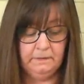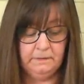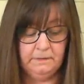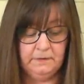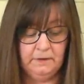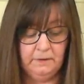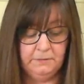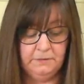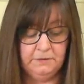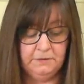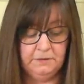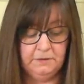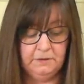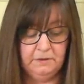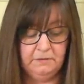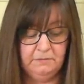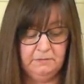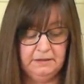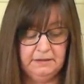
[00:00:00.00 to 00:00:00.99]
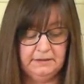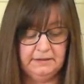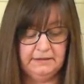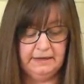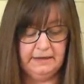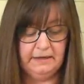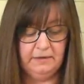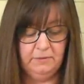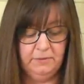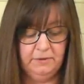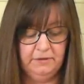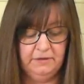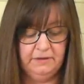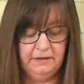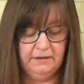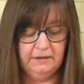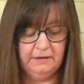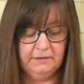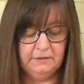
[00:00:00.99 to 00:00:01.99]
So I'm just going to mix that up. I
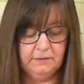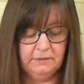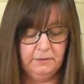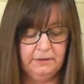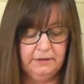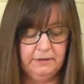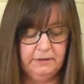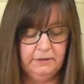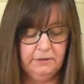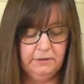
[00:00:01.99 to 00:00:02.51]
think that's quite